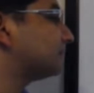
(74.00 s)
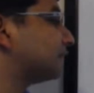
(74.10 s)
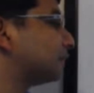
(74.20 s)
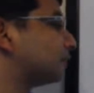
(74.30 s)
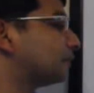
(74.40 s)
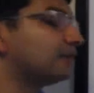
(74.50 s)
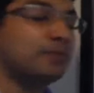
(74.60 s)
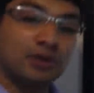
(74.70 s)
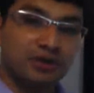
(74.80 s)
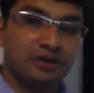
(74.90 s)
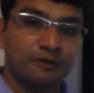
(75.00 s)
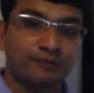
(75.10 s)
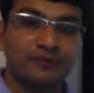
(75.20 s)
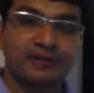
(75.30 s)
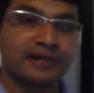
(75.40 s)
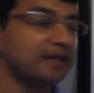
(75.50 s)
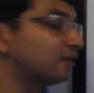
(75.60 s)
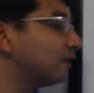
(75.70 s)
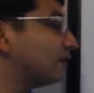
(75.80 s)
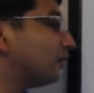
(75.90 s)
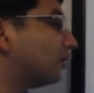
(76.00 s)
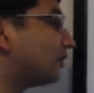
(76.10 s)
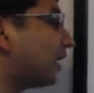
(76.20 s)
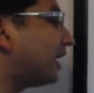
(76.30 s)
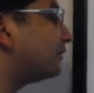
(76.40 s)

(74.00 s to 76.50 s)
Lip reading: you know, a book, right? Or